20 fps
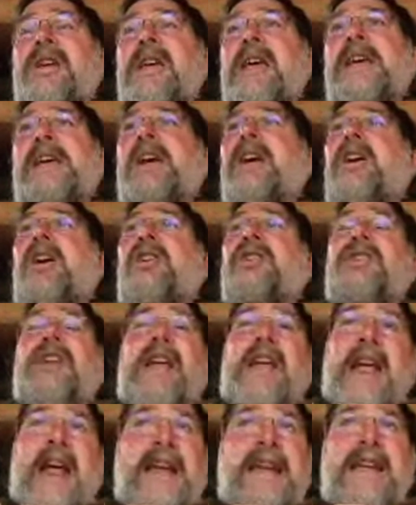It could go
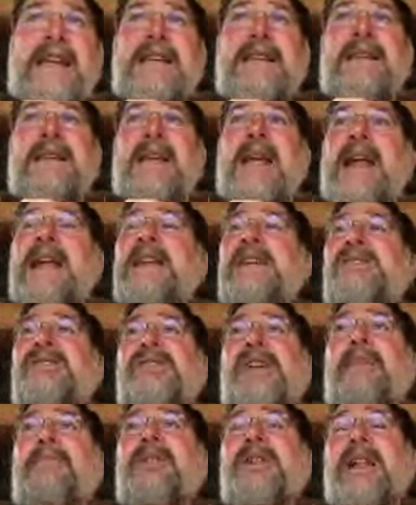to any
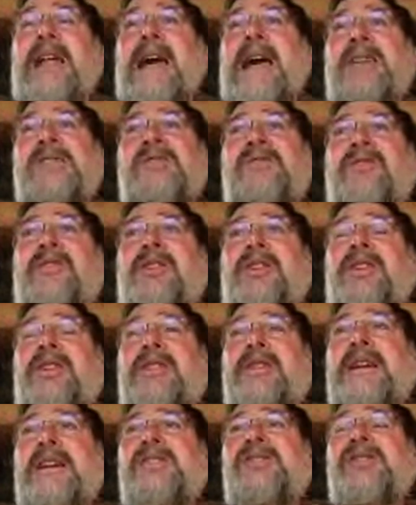subclass
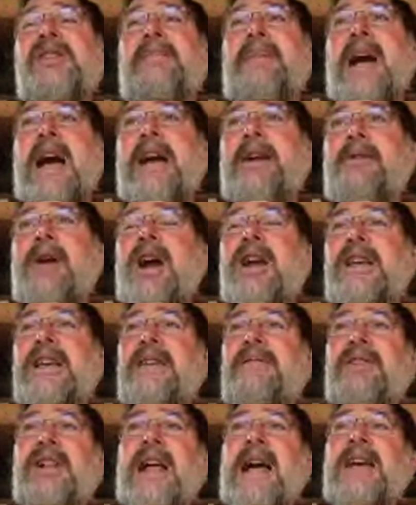in some
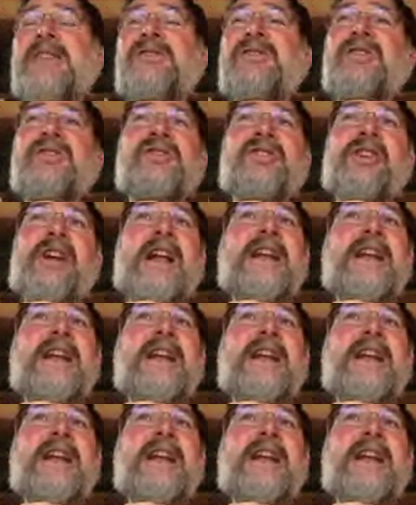hierarchy of classes, or